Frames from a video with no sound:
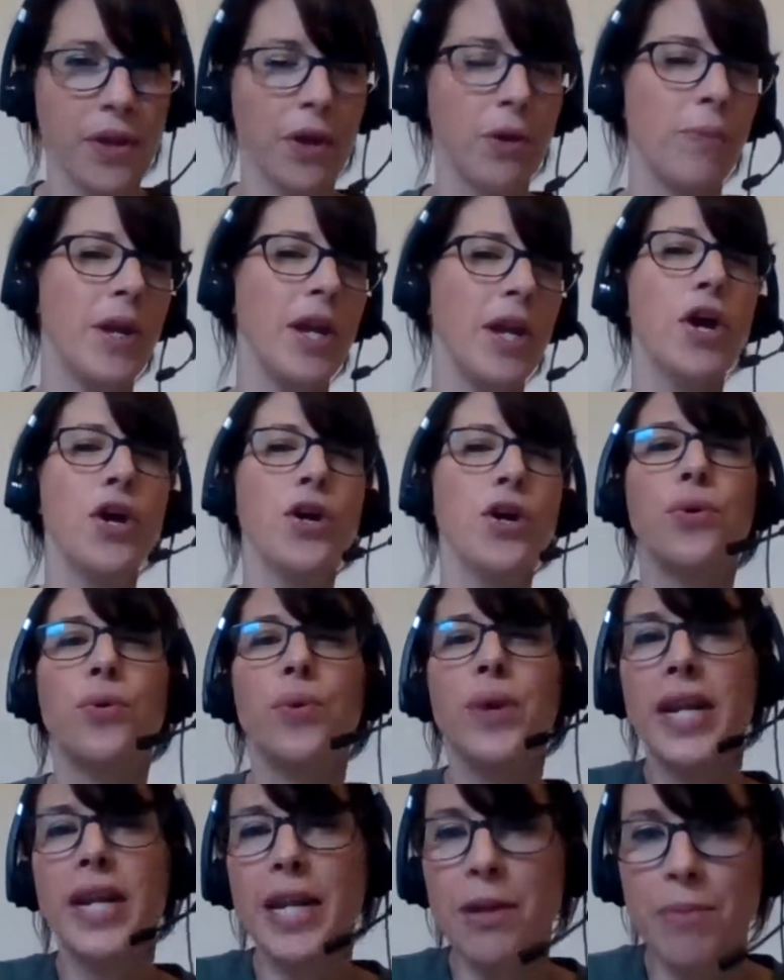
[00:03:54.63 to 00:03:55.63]
They'll be
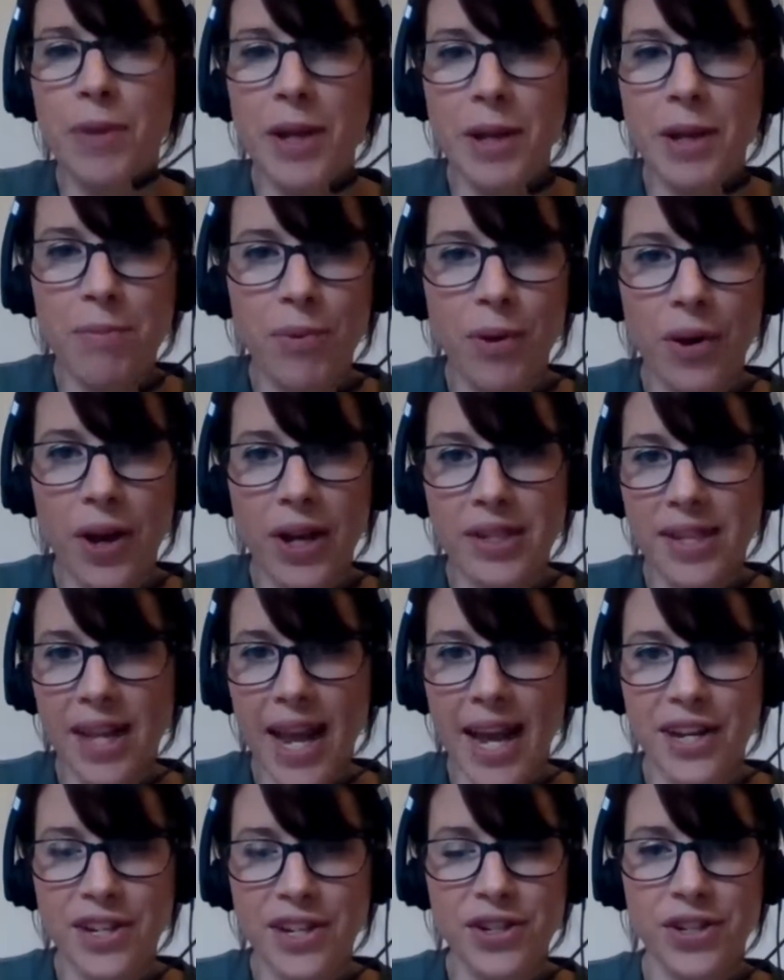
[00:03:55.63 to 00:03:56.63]
greeting people as
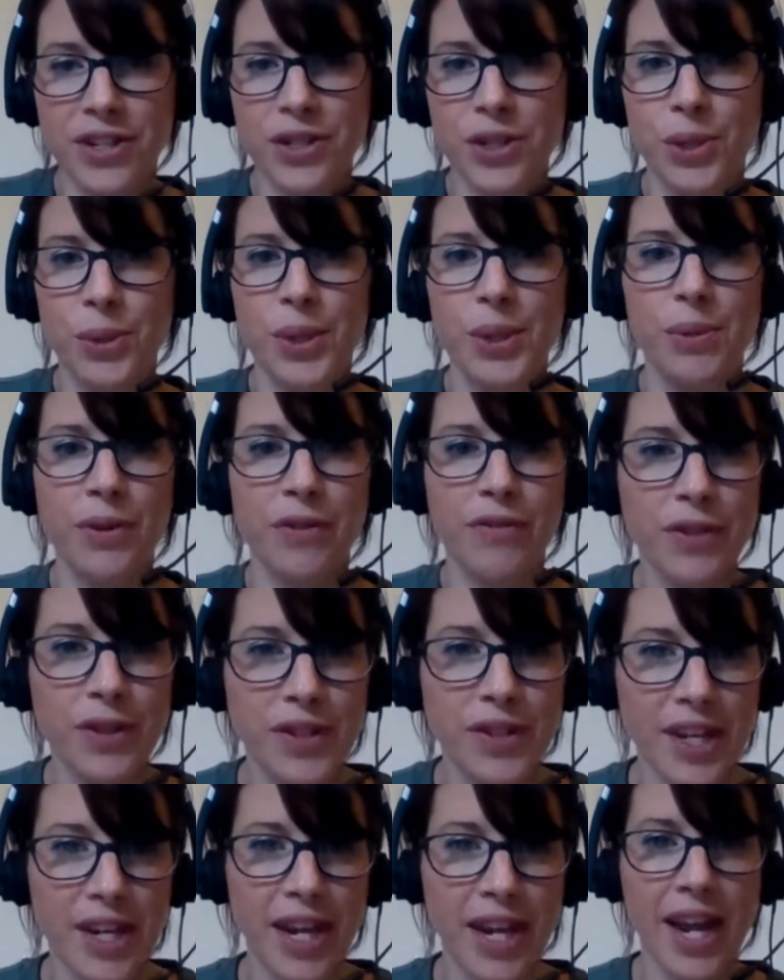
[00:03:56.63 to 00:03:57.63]
they enter into
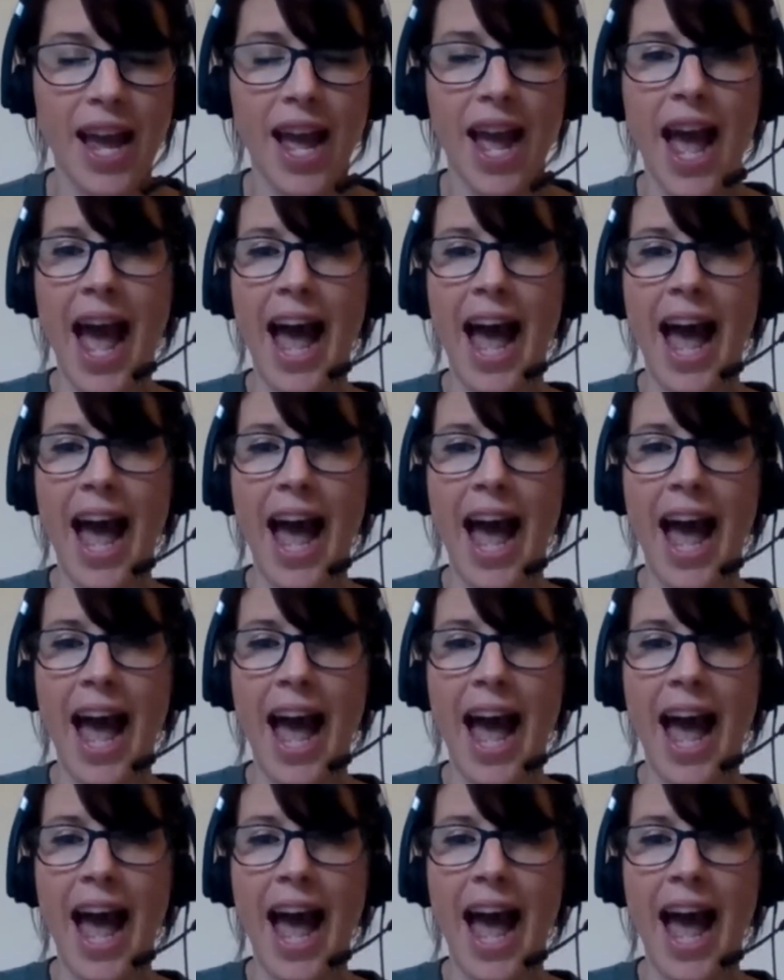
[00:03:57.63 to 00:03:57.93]
university